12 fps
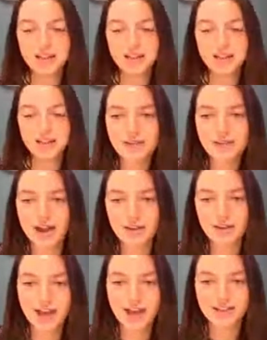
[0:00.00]
So I'd highly
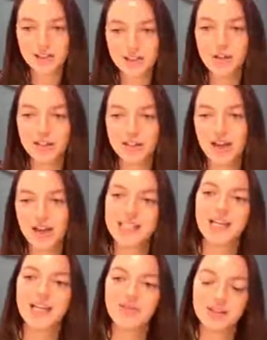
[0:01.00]
recommend utilising it